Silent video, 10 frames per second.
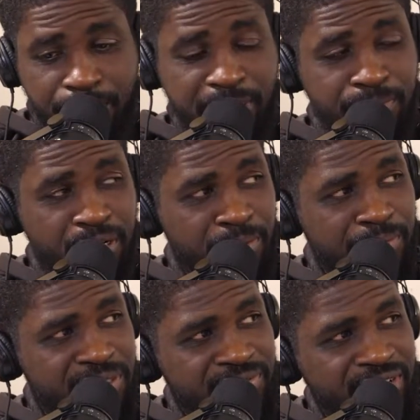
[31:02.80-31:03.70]

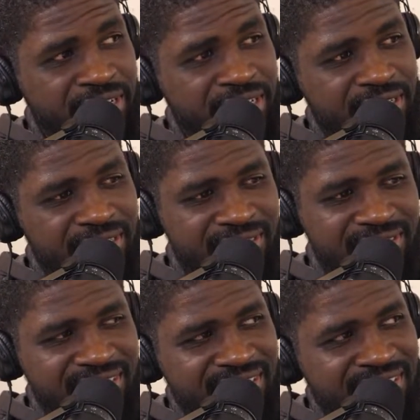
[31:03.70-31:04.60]
Pennsylvania.
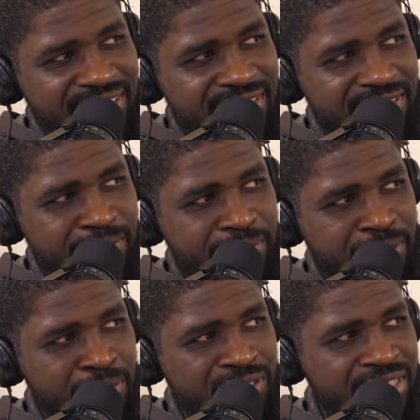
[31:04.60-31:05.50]
The
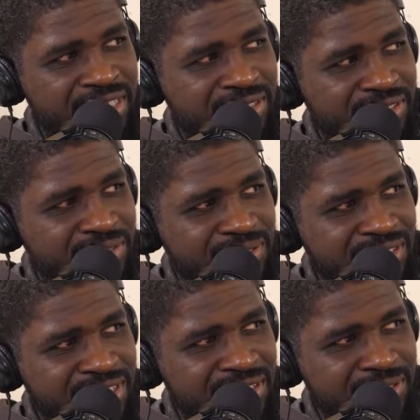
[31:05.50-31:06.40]
Pittsburgh Steelers, the
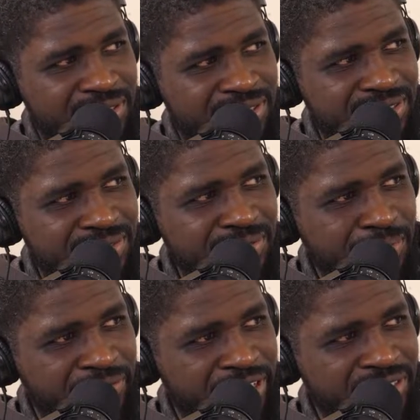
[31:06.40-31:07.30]
Steelers
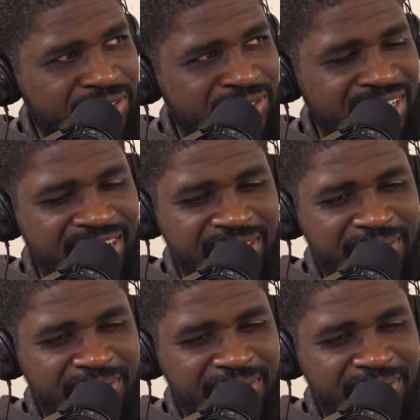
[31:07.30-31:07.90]
professional stadium.